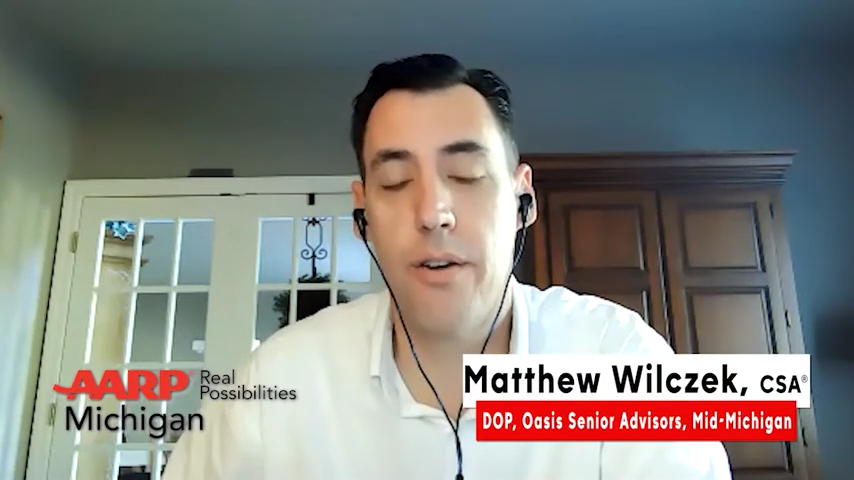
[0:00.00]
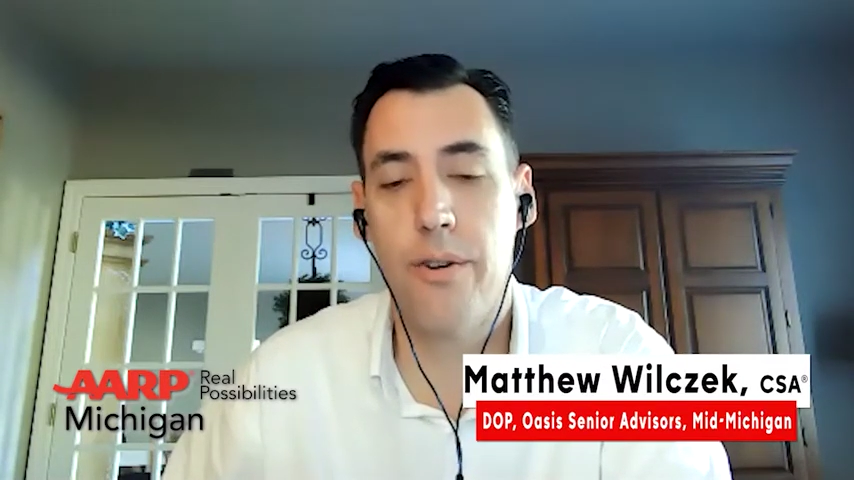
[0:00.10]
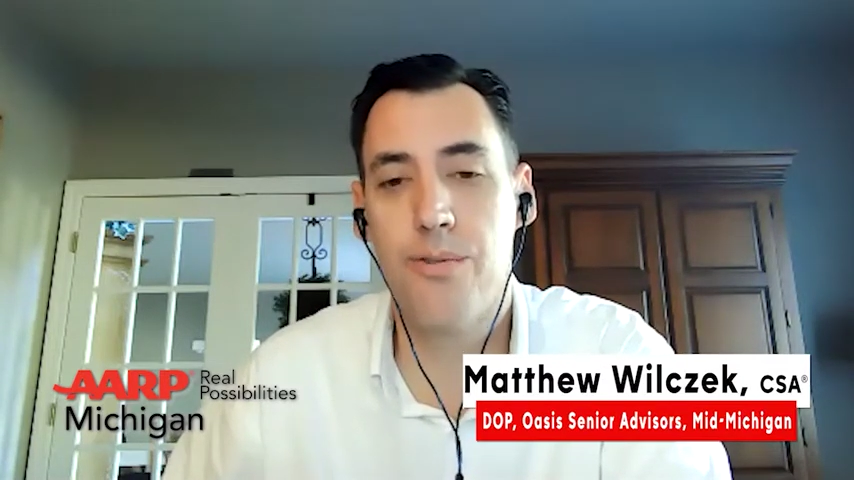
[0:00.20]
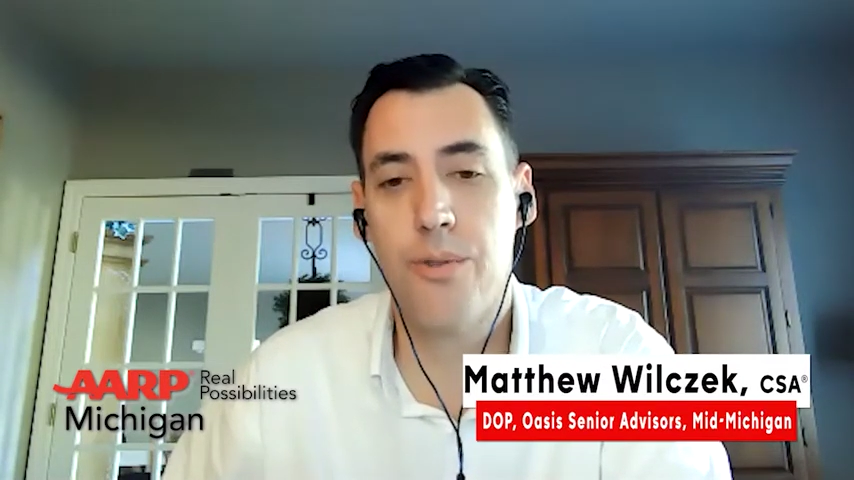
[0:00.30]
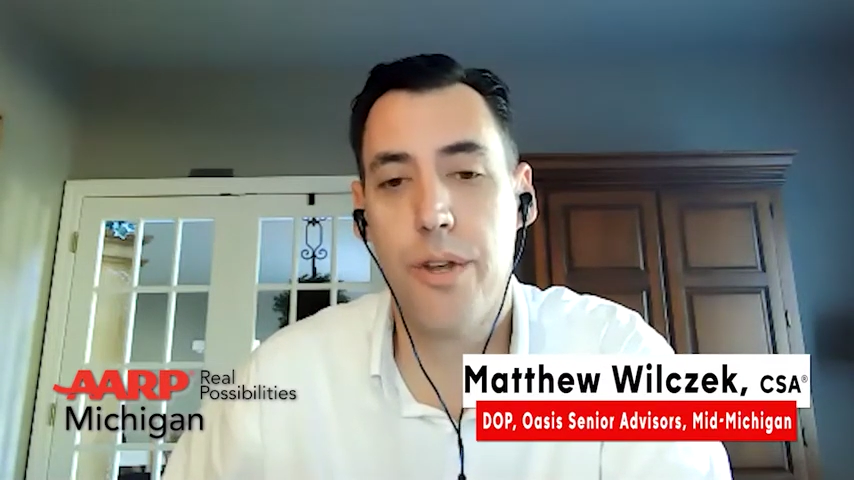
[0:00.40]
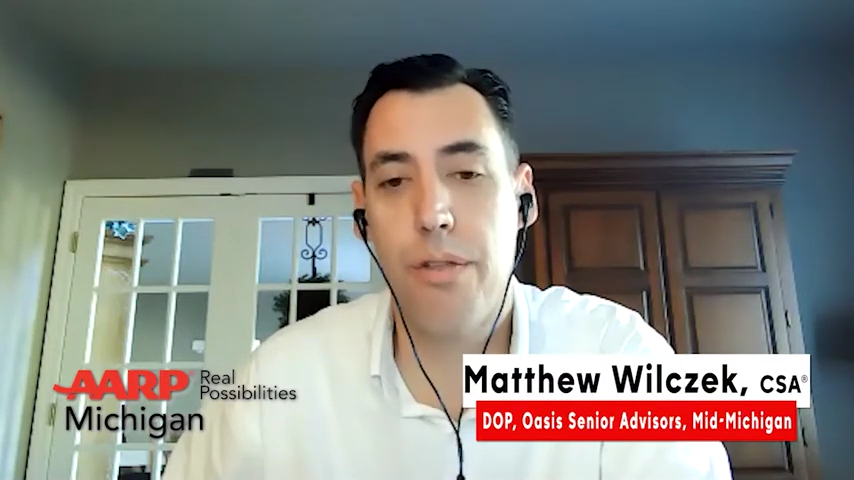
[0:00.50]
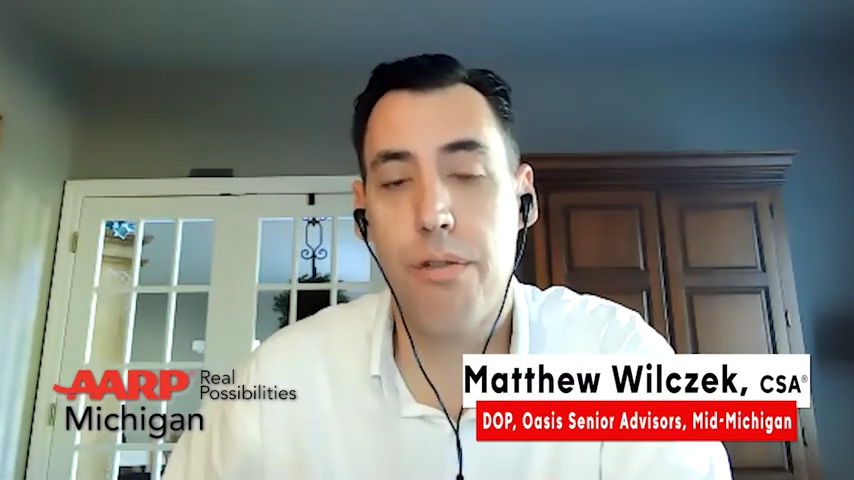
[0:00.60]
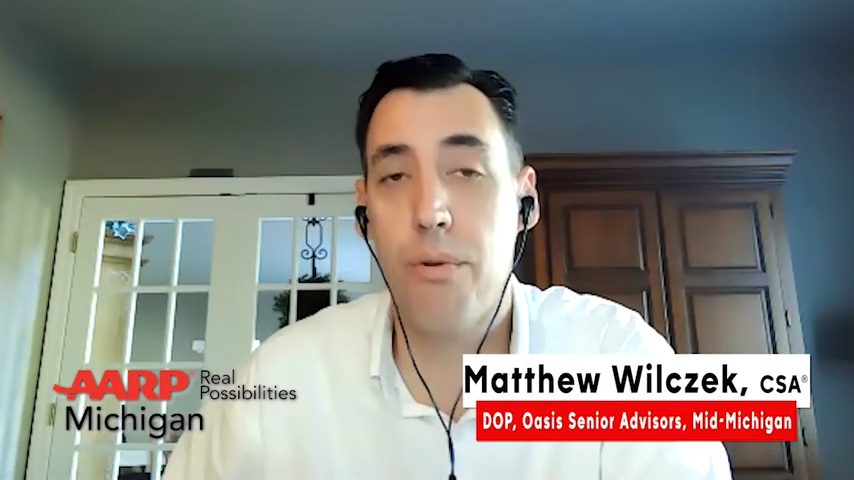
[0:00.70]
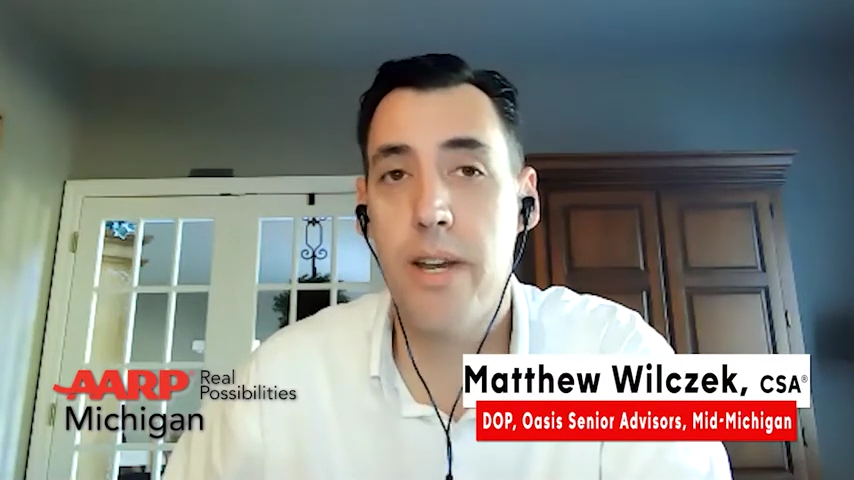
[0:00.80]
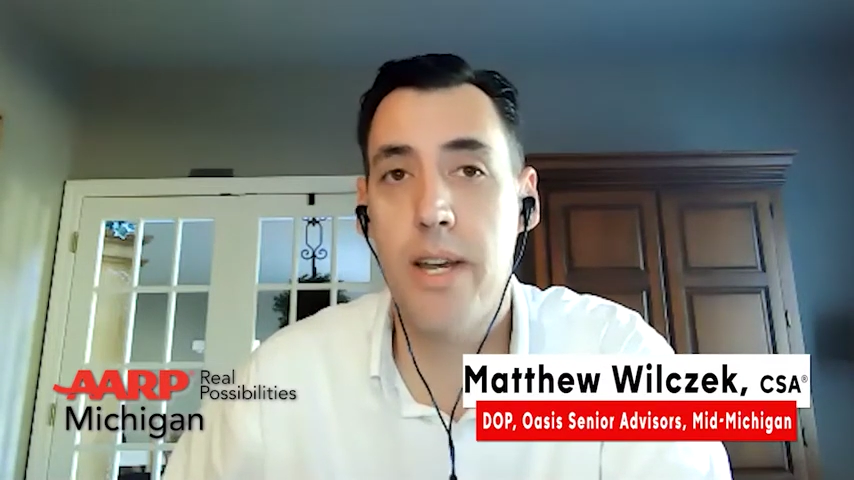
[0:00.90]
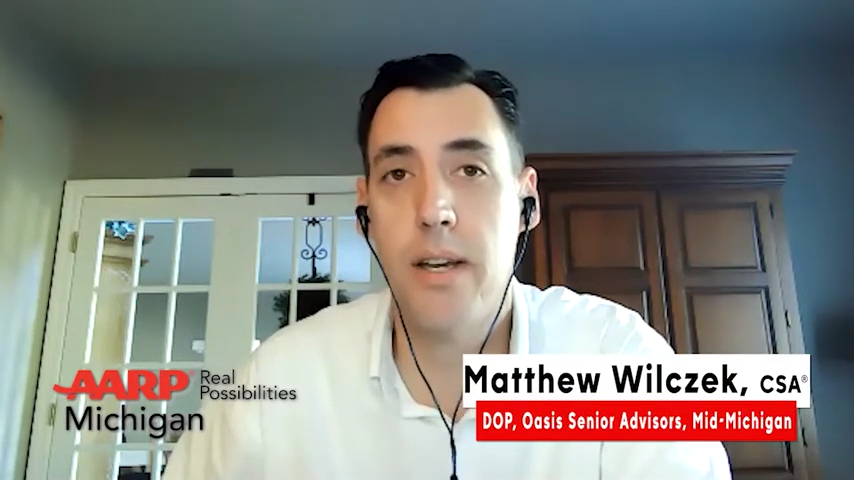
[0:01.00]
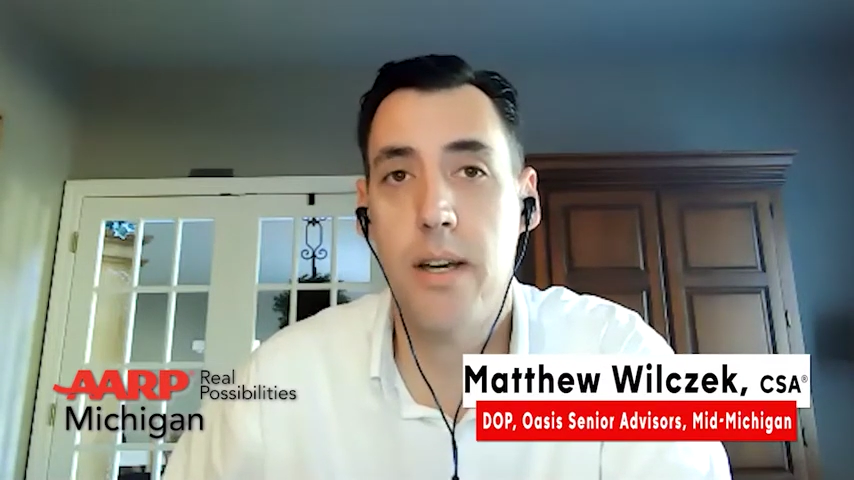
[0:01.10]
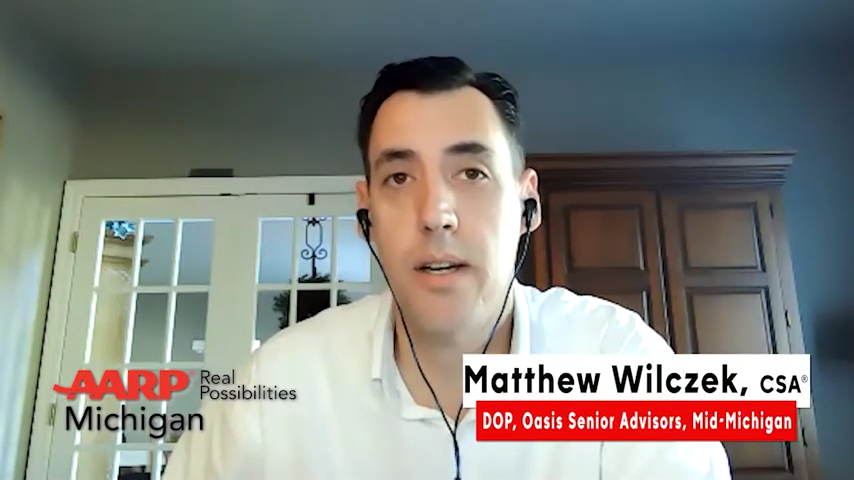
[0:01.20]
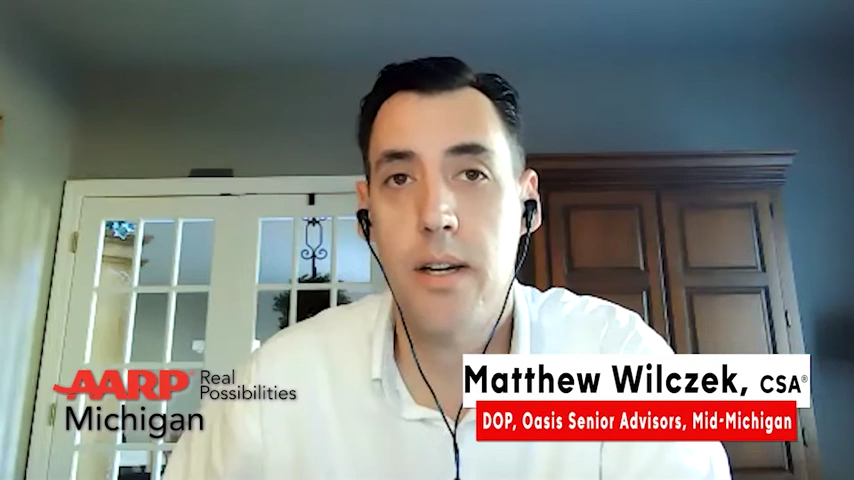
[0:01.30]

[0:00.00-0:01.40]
There's really three